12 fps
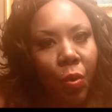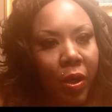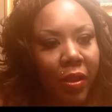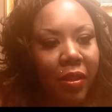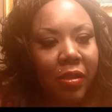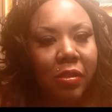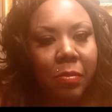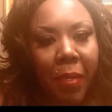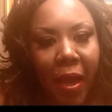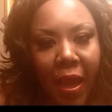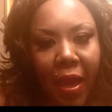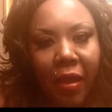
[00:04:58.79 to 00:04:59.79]
on this
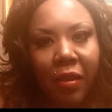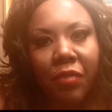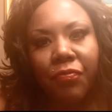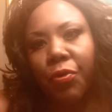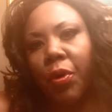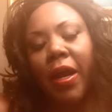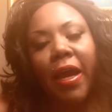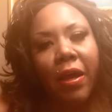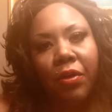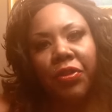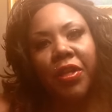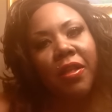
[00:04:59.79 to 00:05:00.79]
path for a
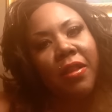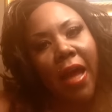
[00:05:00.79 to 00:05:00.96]
healthy